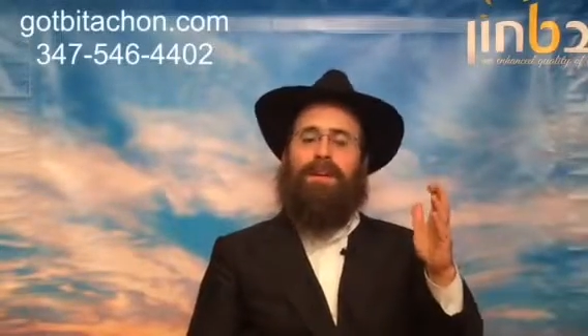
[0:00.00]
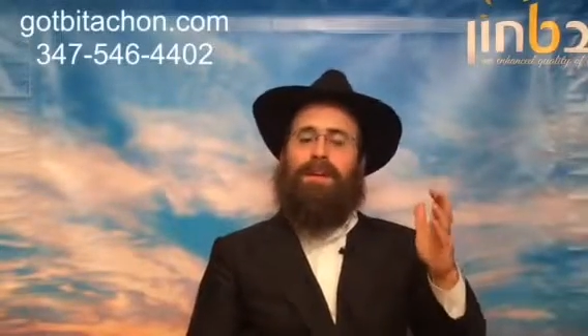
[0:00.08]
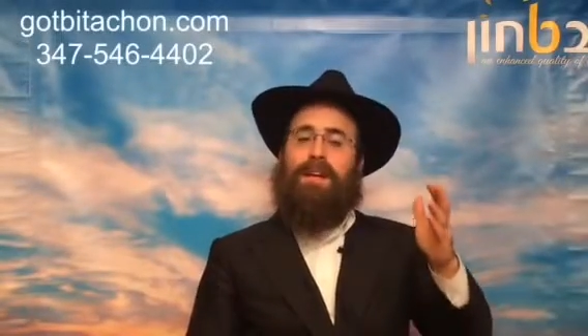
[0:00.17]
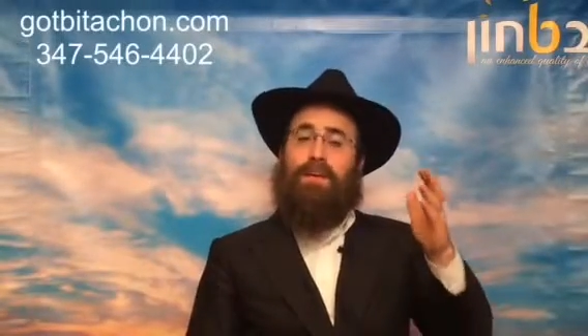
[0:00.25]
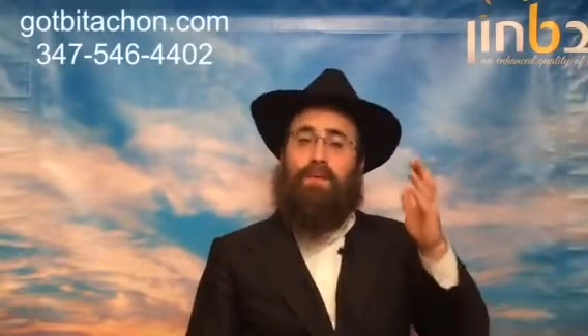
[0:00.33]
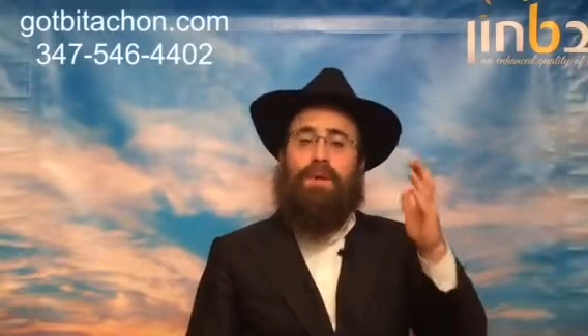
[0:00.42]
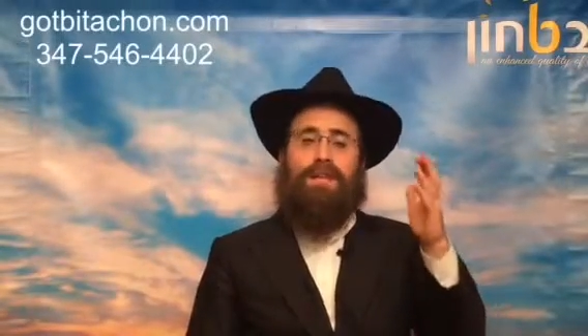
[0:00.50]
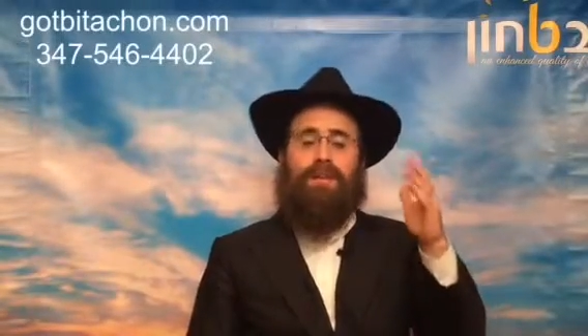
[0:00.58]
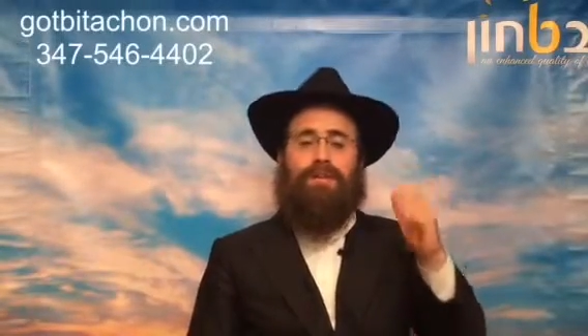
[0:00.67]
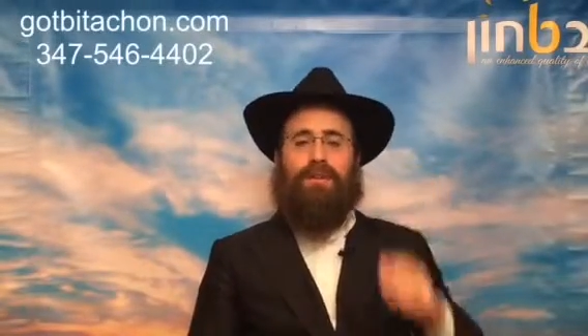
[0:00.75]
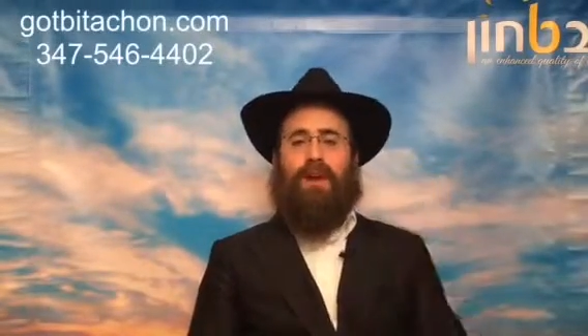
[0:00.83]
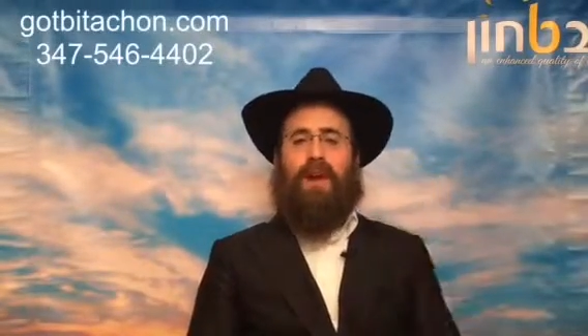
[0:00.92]
in
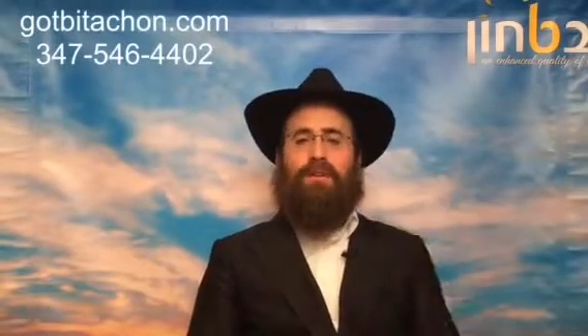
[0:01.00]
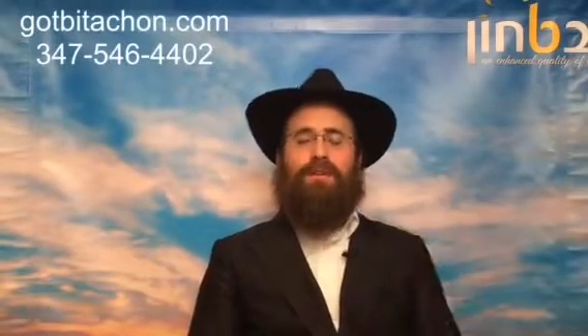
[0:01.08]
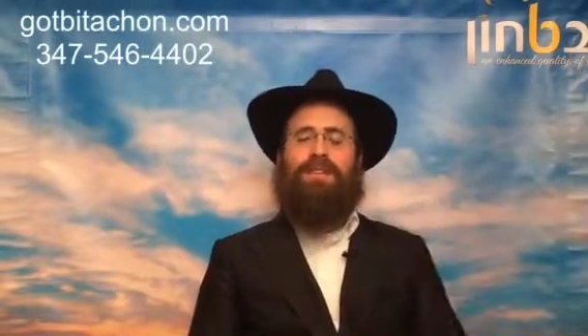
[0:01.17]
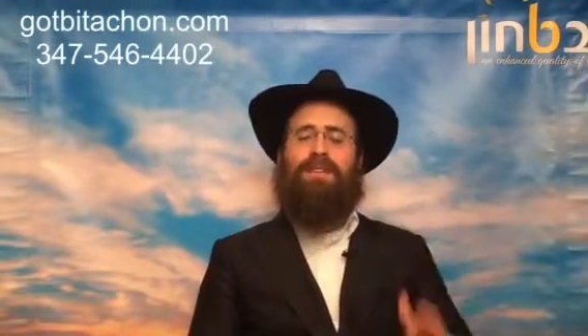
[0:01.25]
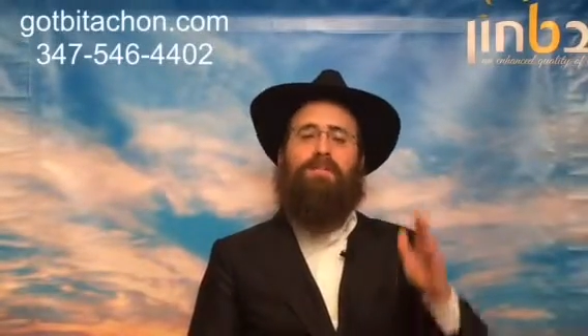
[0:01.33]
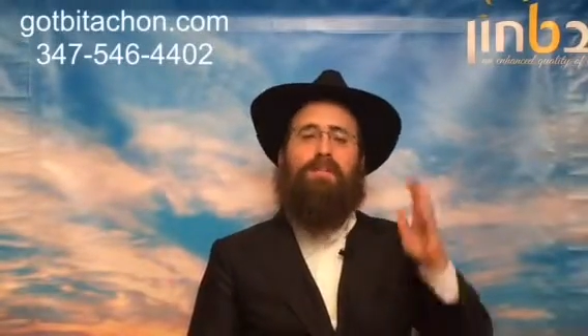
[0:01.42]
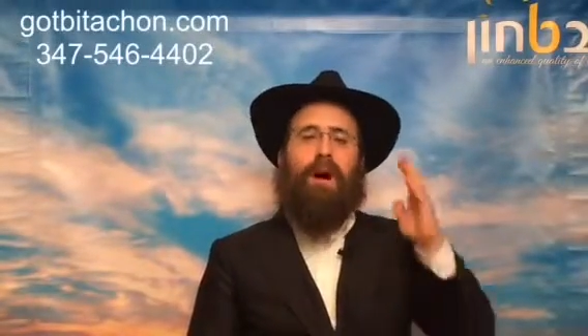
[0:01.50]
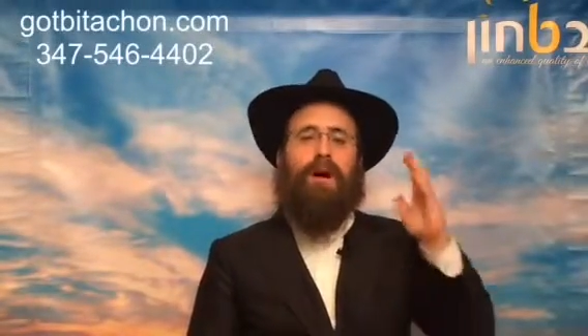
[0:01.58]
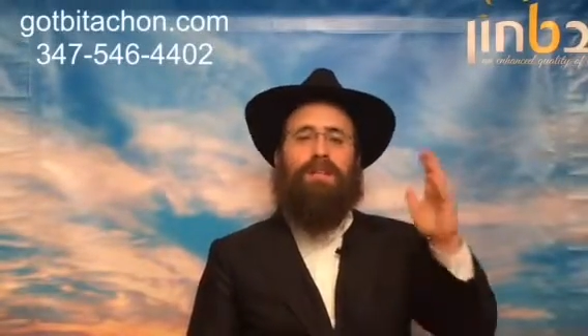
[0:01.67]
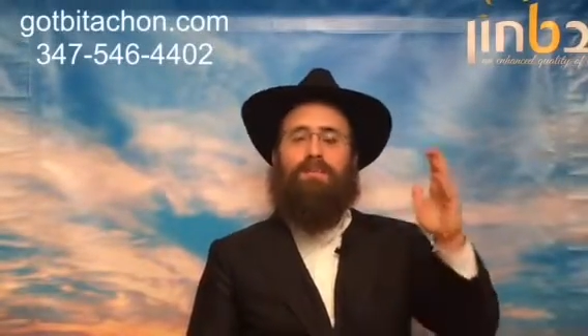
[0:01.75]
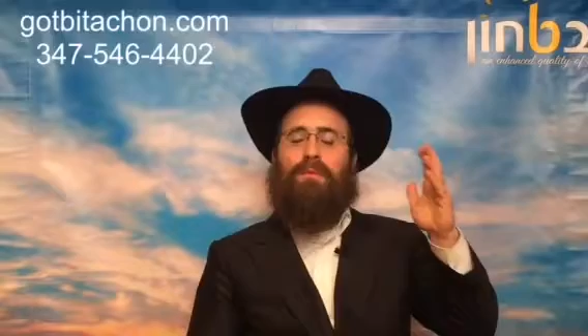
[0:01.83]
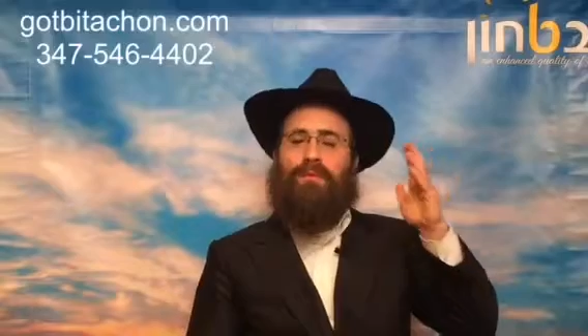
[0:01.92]
whichever time, it's
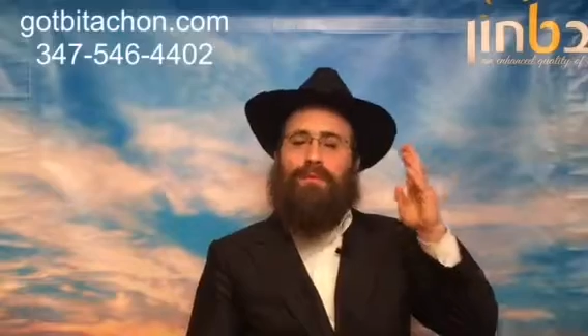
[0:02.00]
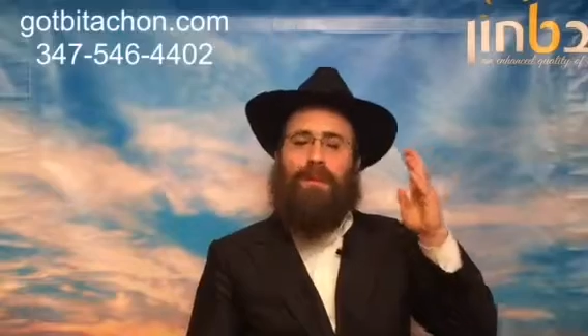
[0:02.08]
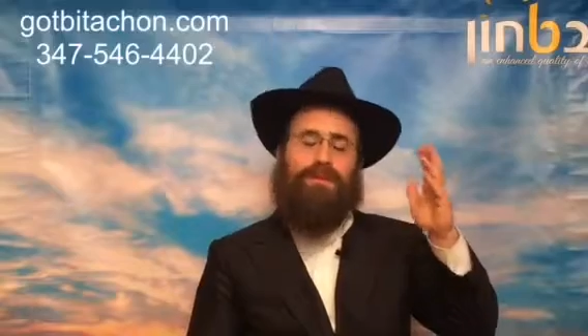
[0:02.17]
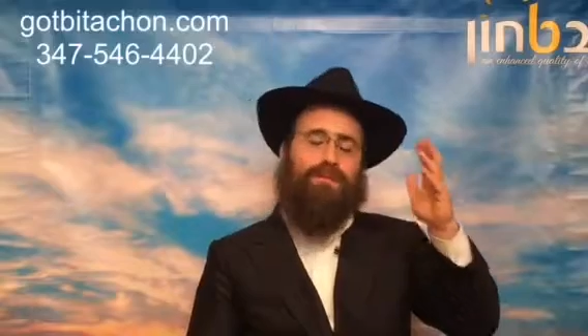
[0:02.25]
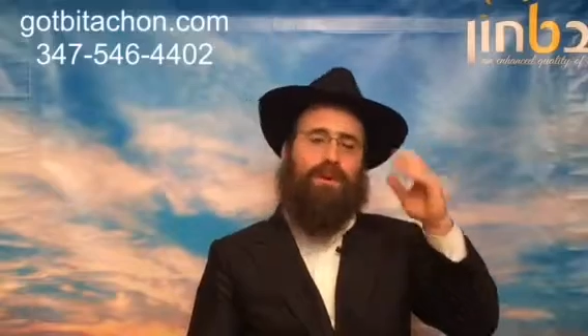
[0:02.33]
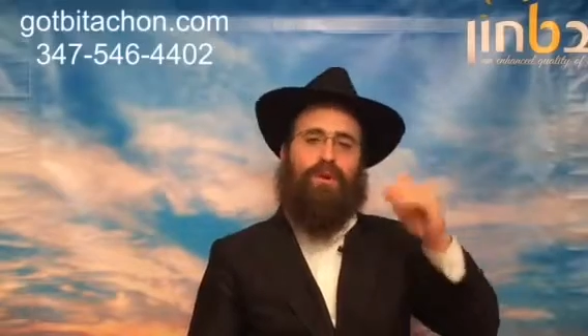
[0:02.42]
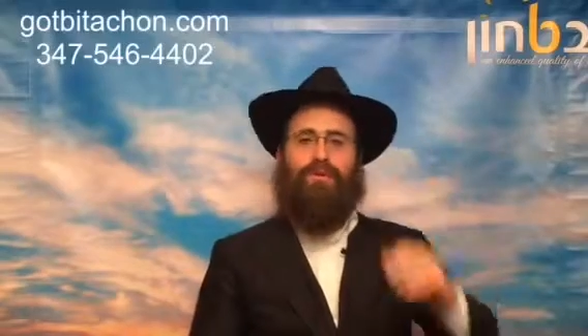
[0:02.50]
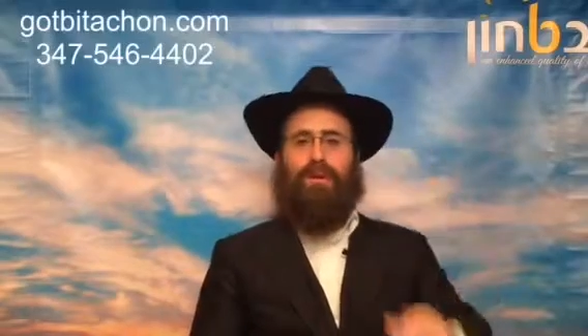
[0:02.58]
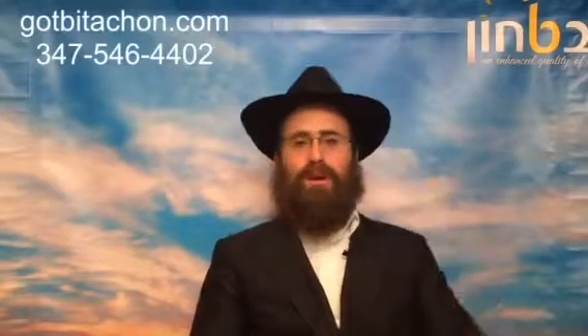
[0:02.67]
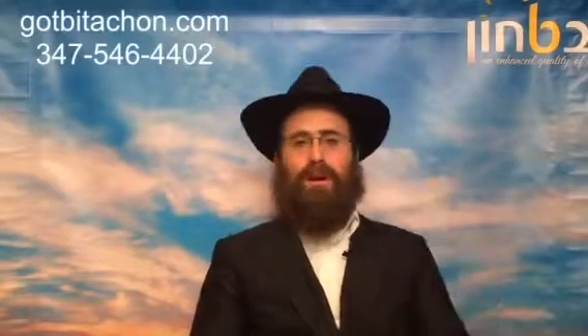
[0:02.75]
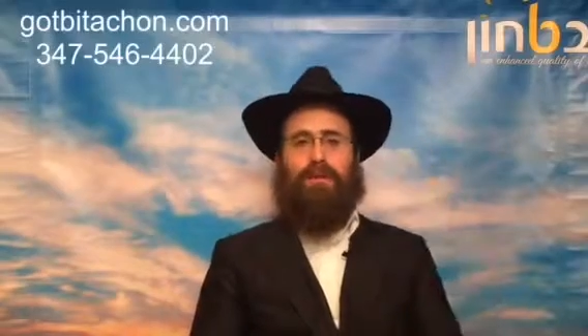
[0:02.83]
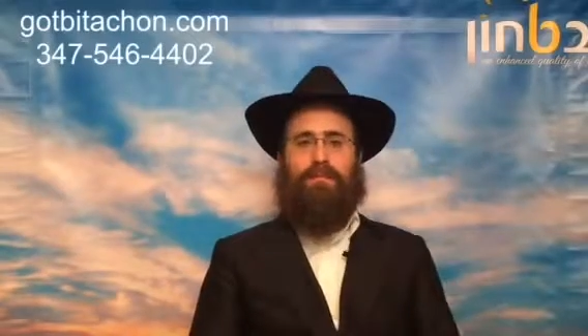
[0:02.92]
impossible for us to
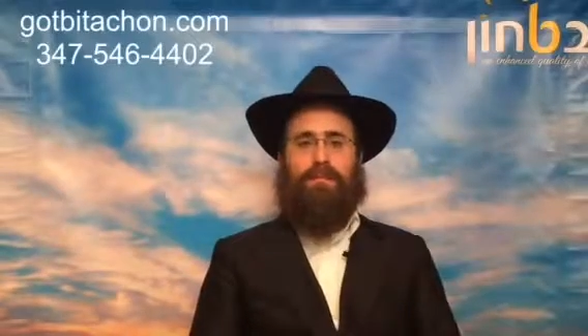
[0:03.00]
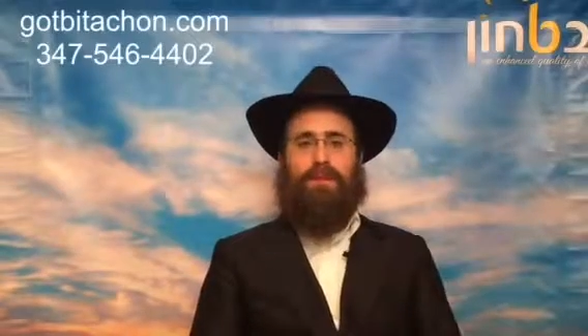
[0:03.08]
overcome.